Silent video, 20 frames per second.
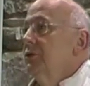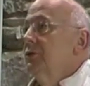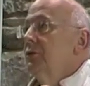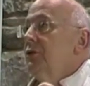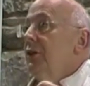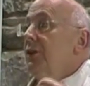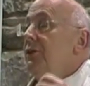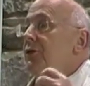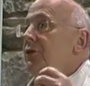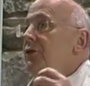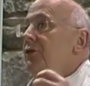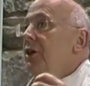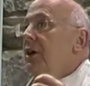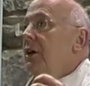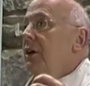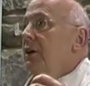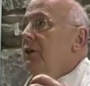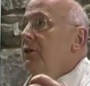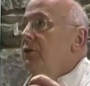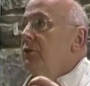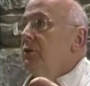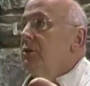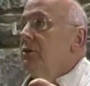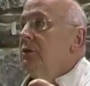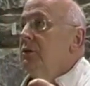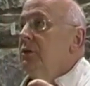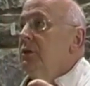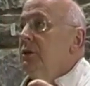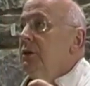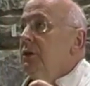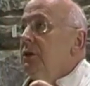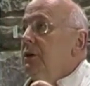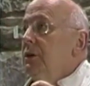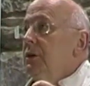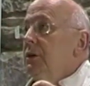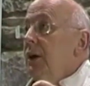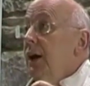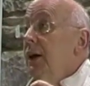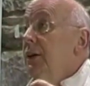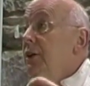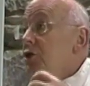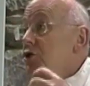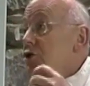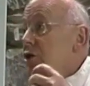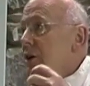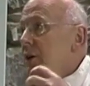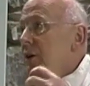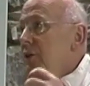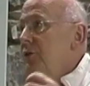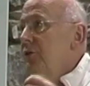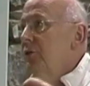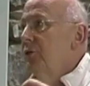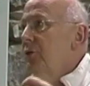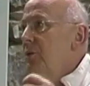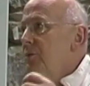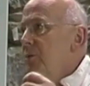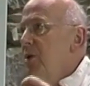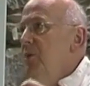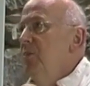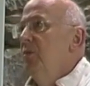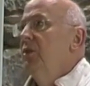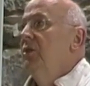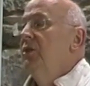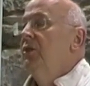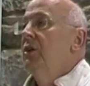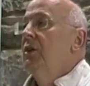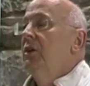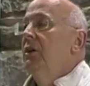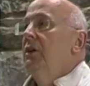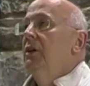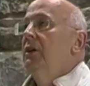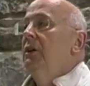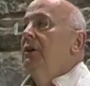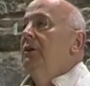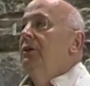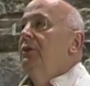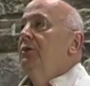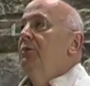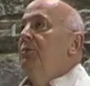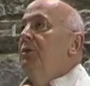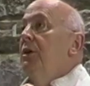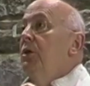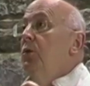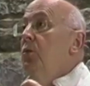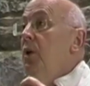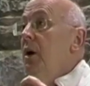sensitized or energized for a moment to be